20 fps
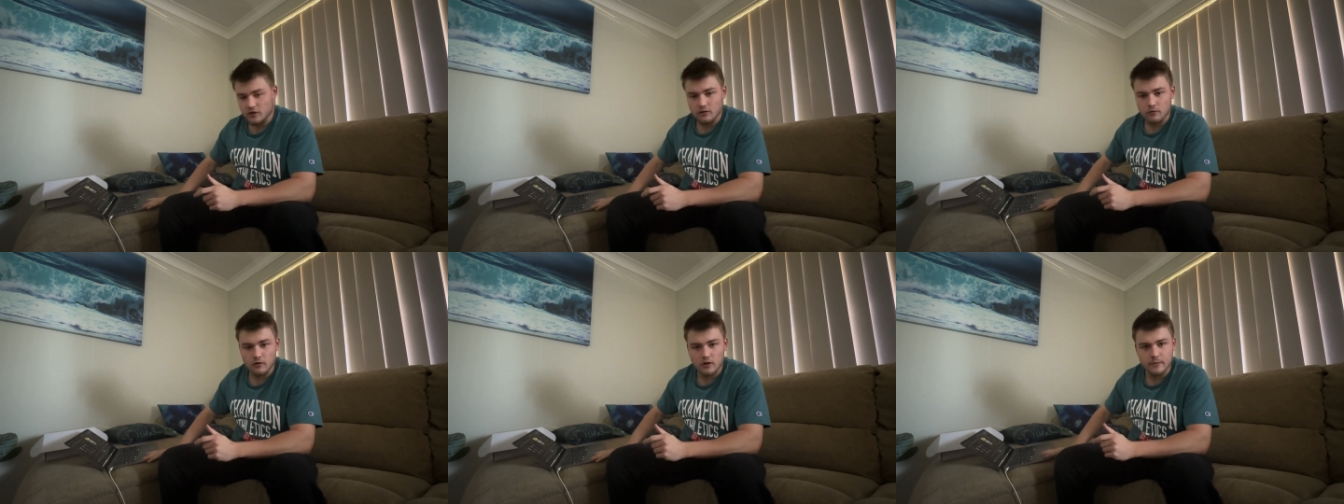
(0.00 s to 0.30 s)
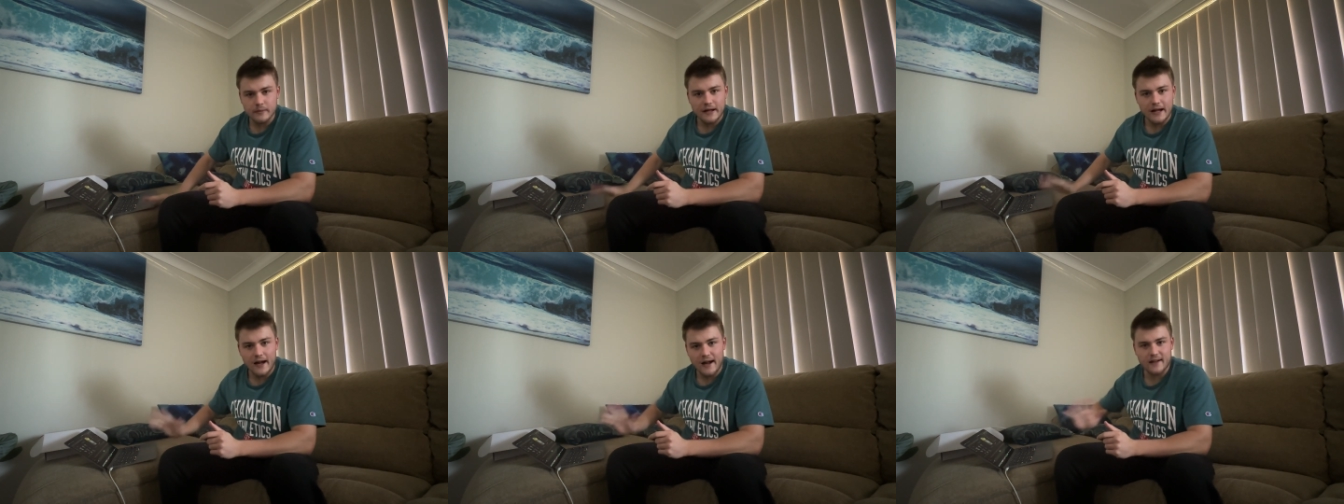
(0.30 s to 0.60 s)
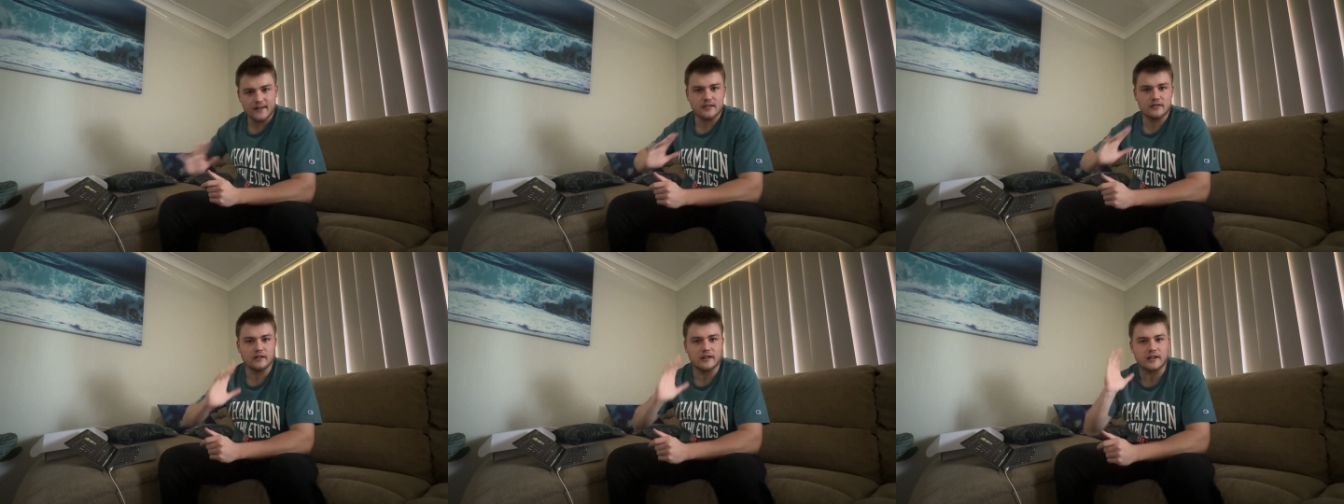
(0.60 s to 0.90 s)
We're gonna be
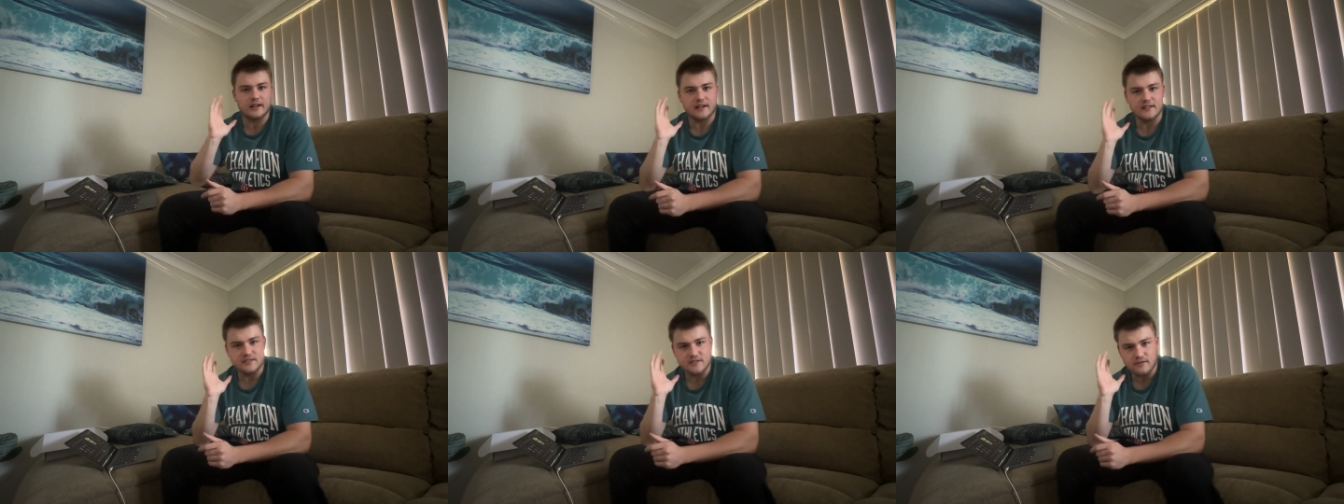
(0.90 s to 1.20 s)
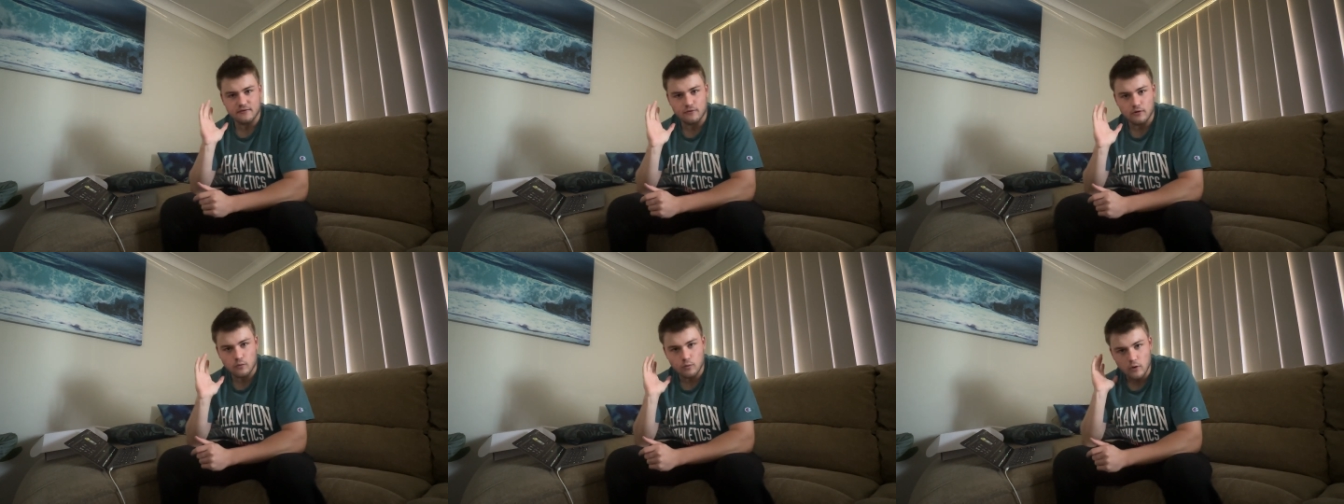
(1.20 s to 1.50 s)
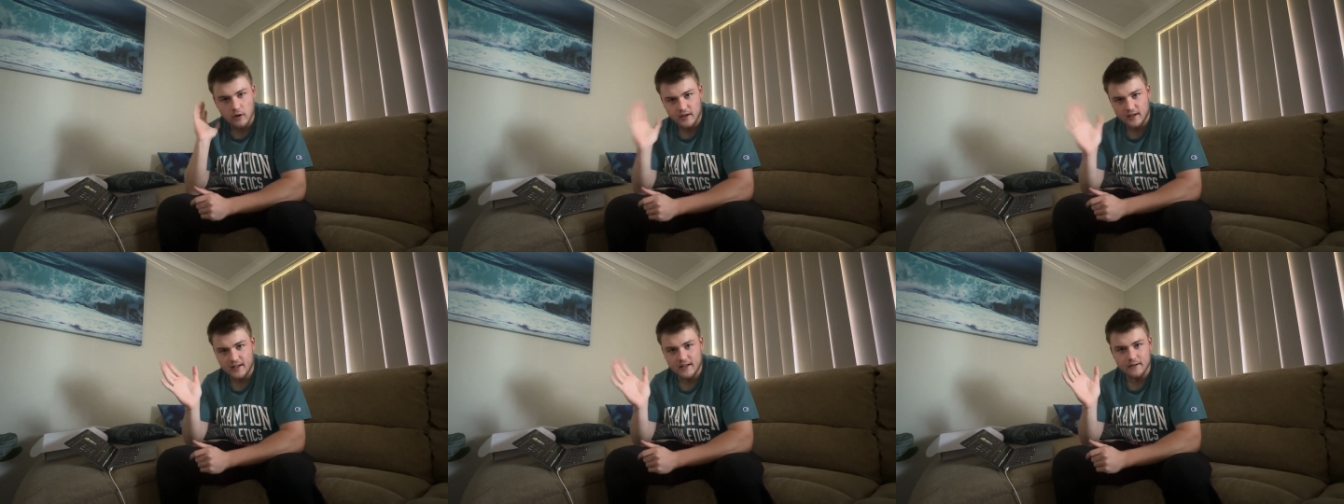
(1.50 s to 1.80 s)
acting like as if we're
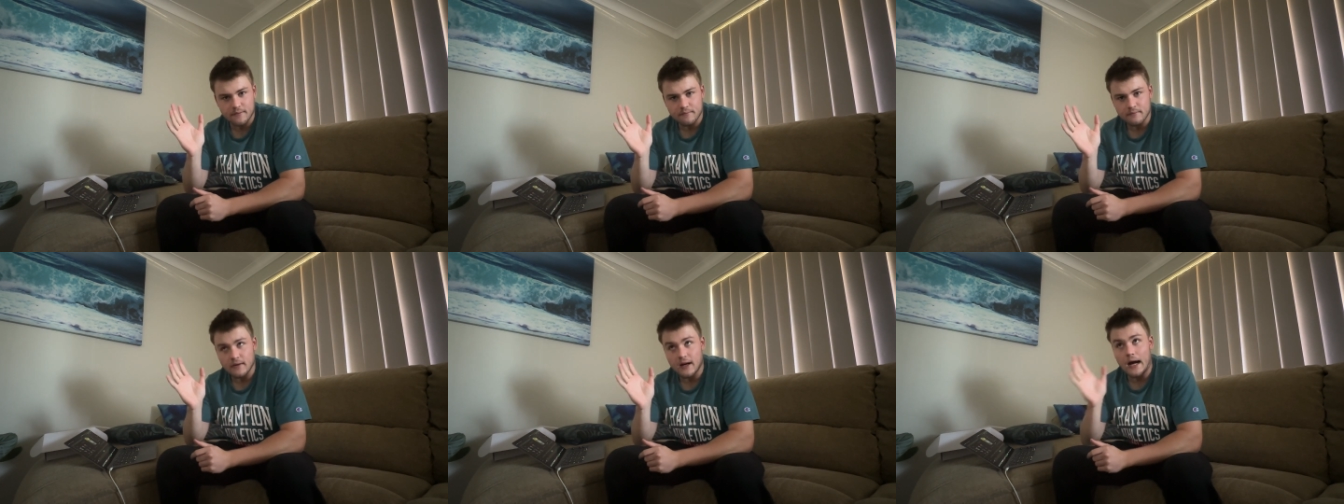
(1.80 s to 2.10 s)
working.